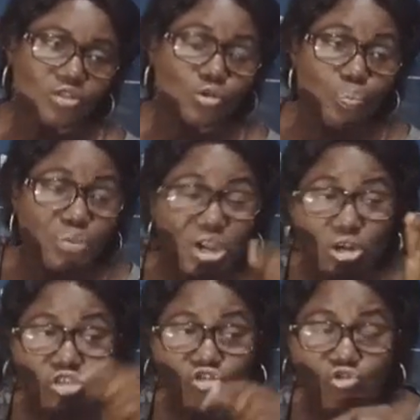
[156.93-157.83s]
to
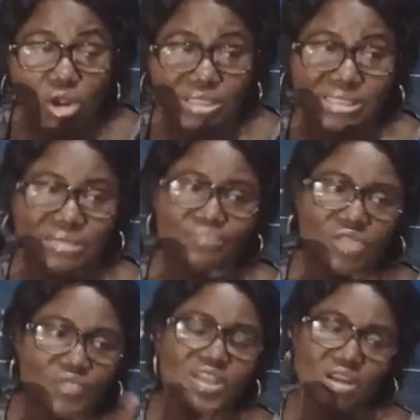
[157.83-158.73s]
build trust
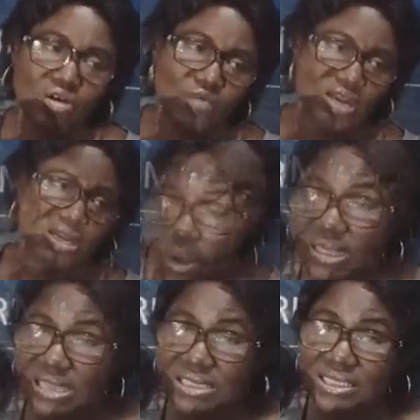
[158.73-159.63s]
even in government. It's
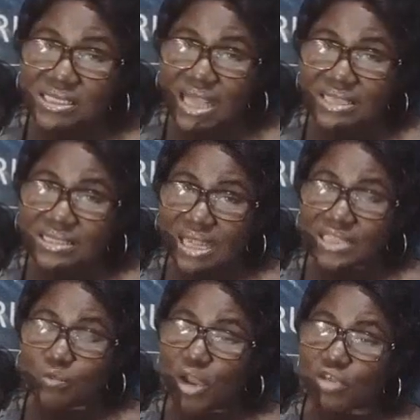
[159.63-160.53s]
important in the sense
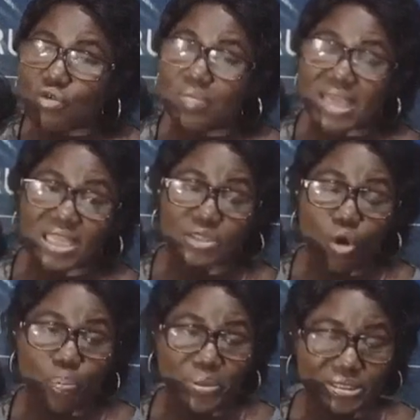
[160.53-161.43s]
that when you make it
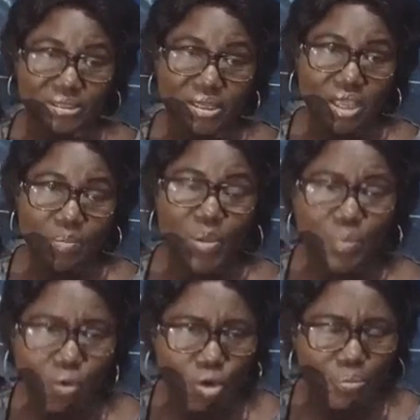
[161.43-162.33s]
open,
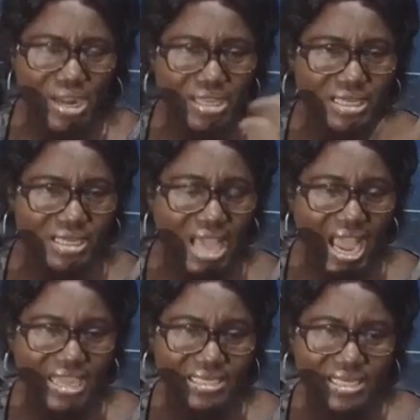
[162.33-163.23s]
people will bring in their
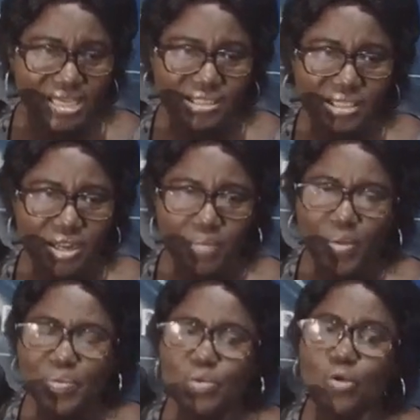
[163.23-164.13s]
ideas,
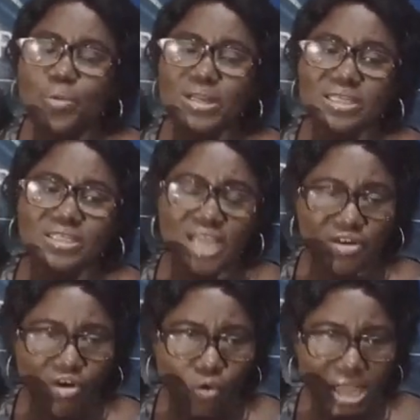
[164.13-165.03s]
people will bring in
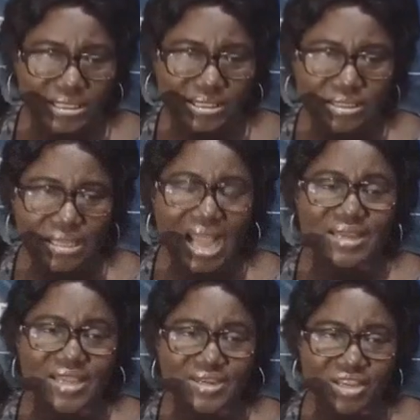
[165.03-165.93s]
their requests
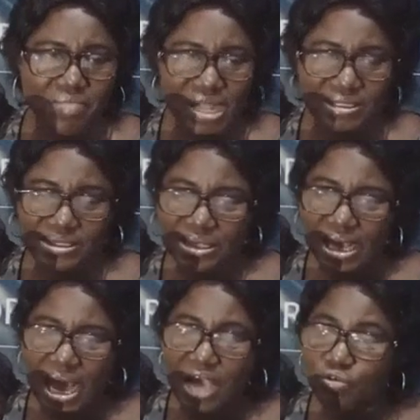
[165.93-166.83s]
and their demands,
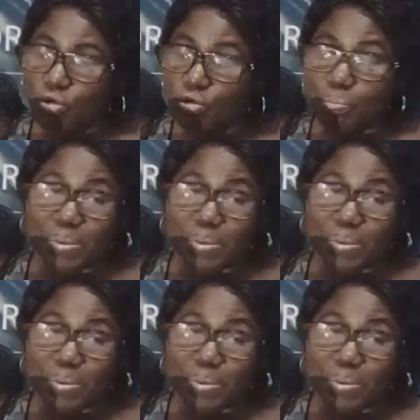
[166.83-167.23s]
and you